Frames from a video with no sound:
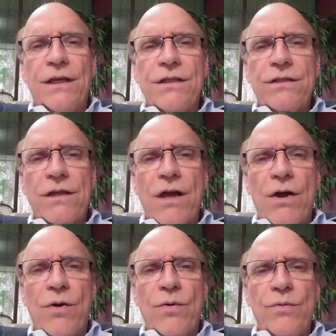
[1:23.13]

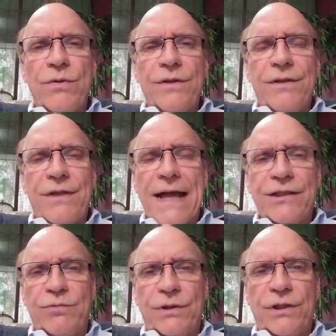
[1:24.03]
So
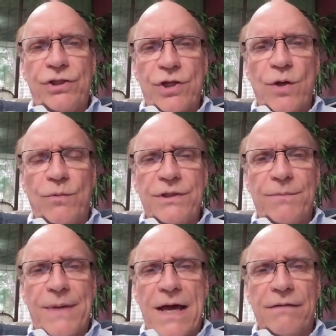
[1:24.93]
that's what the show was
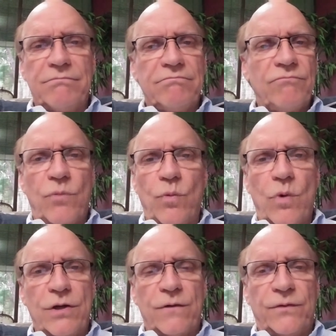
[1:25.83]
about.
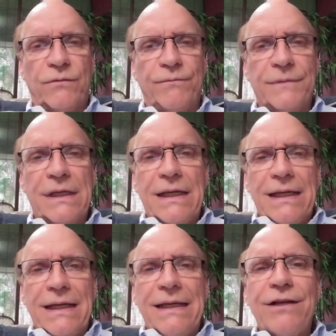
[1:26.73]
Wonderful.
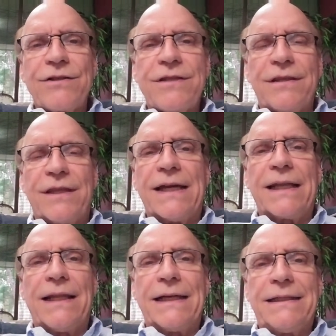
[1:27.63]
Here's the thing
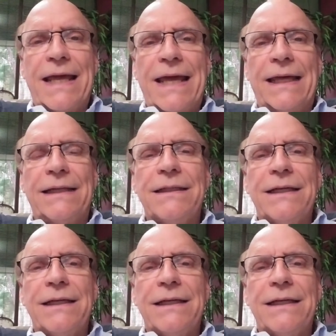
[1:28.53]
I'd like to add.